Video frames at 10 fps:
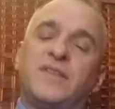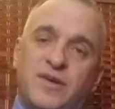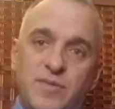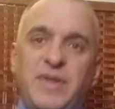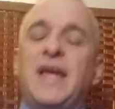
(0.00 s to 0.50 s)

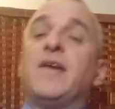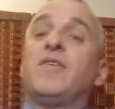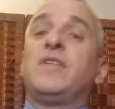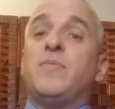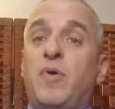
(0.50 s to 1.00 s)
they're going to be
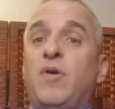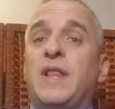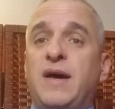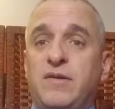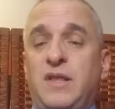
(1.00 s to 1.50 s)
airing the
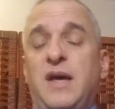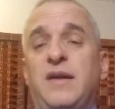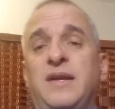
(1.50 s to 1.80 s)
ball out a lot.